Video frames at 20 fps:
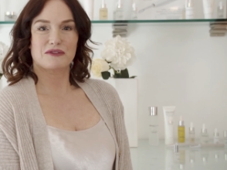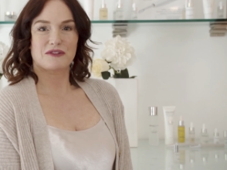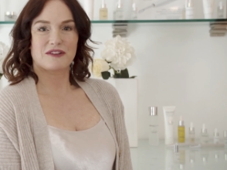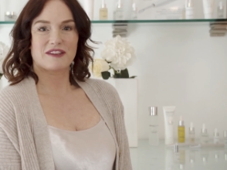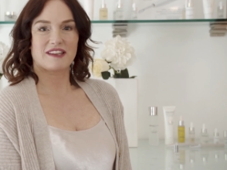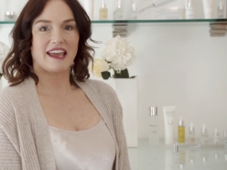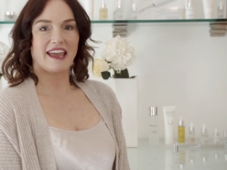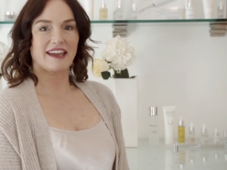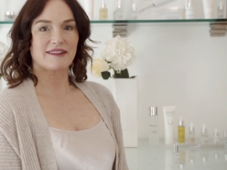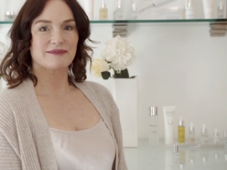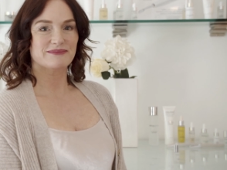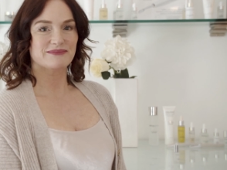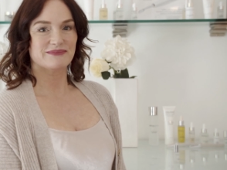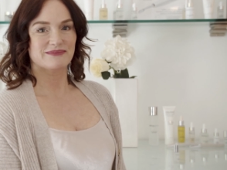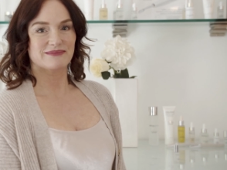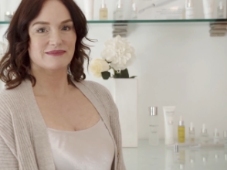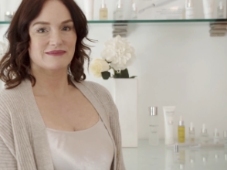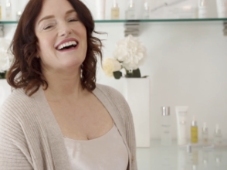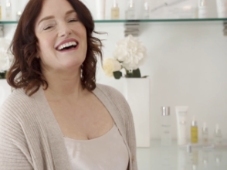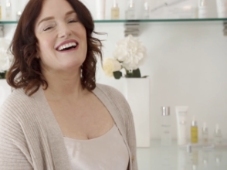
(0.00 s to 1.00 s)
it for the day.
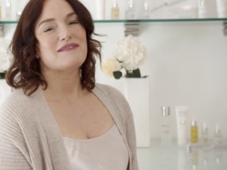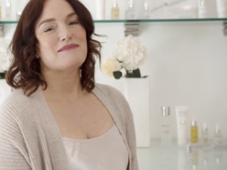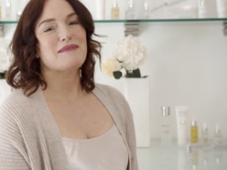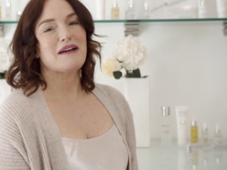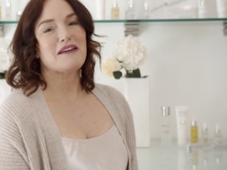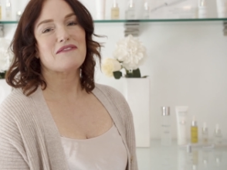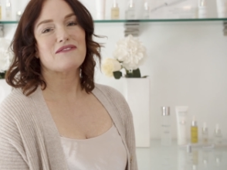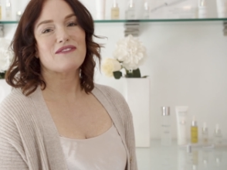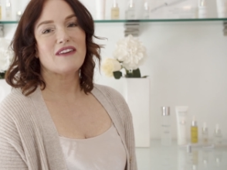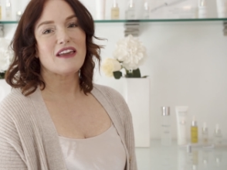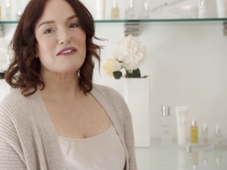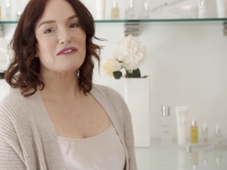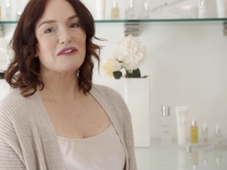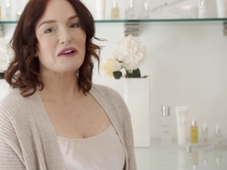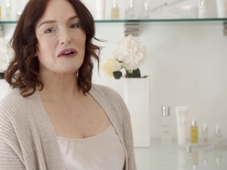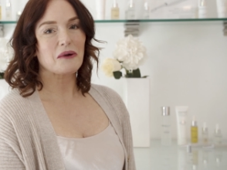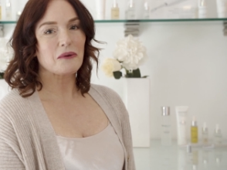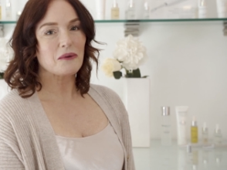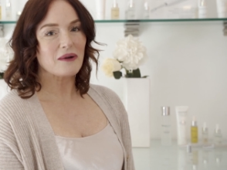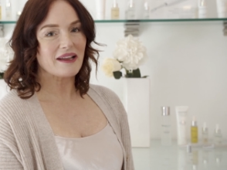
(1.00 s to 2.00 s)
My
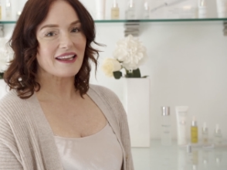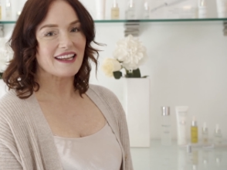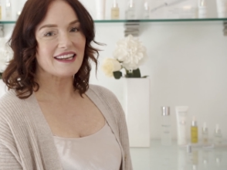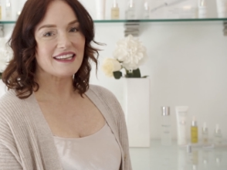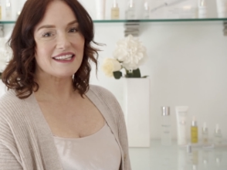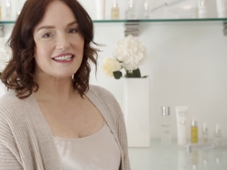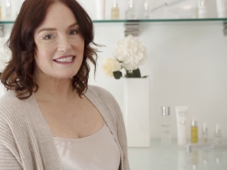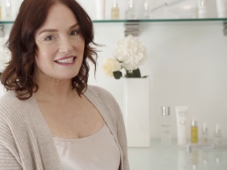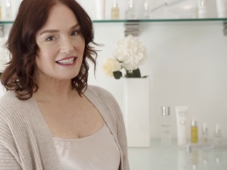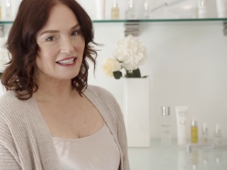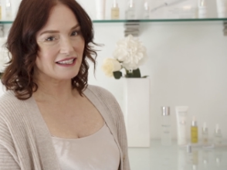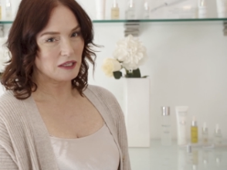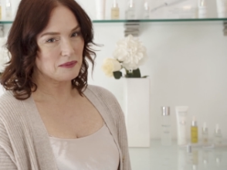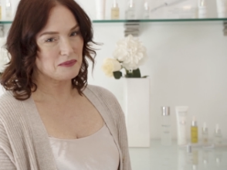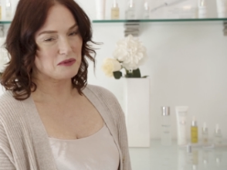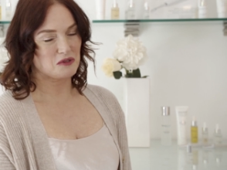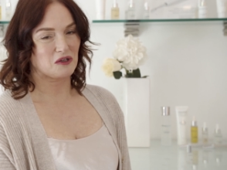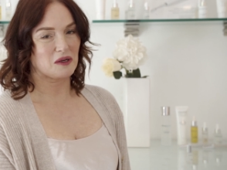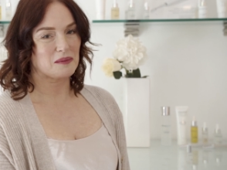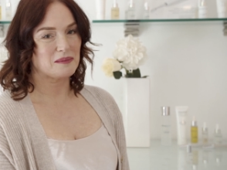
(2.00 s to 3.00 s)
favorite quick and easy
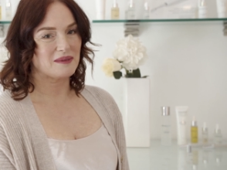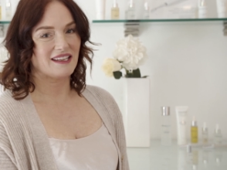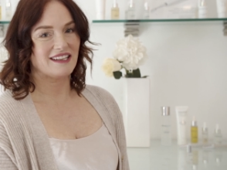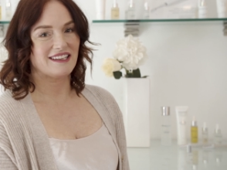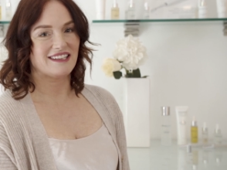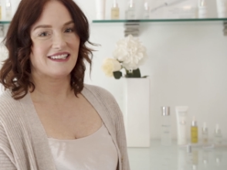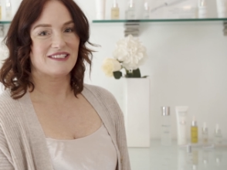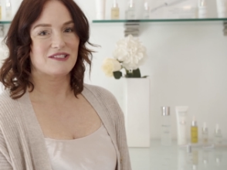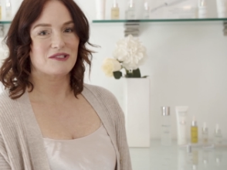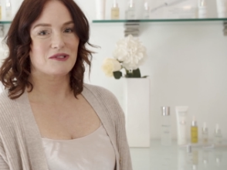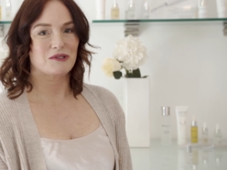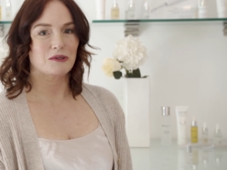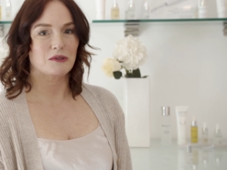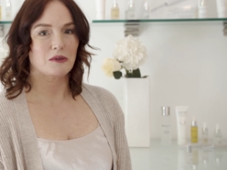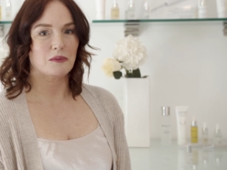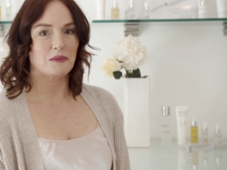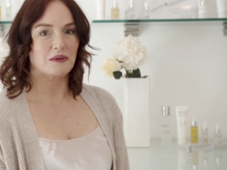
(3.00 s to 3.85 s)
lip treatment is to